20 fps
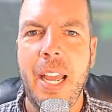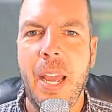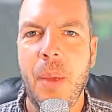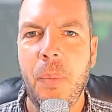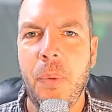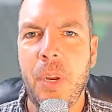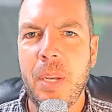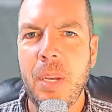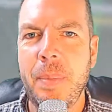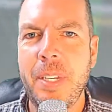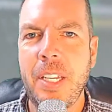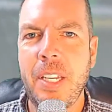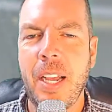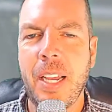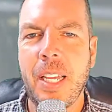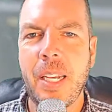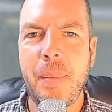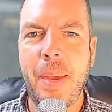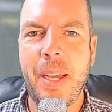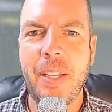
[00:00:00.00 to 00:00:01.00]
and we're going to be
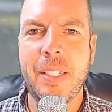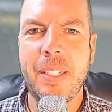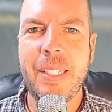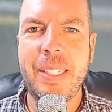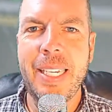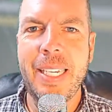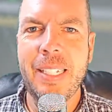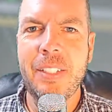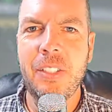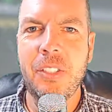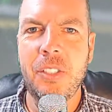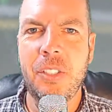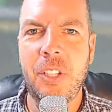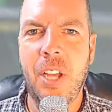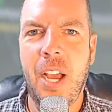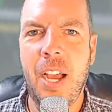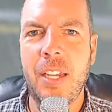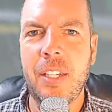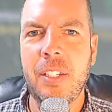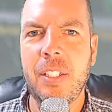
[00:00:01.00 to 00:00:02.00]
talking about 6
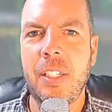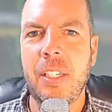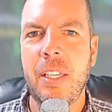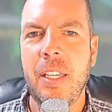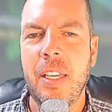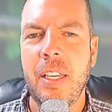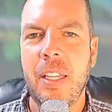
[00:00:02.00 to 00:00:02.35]
stocks